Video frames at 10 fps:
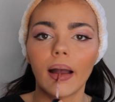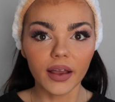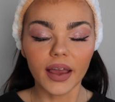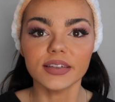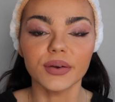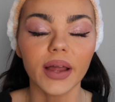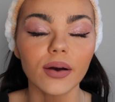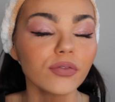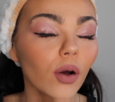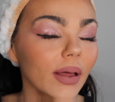Okay, so
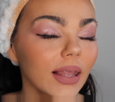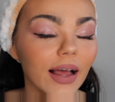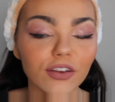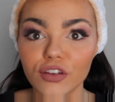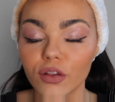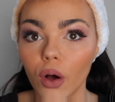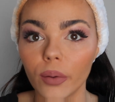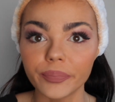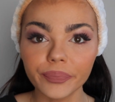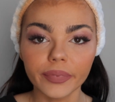now I've got my lashes
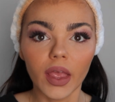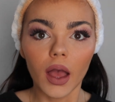on,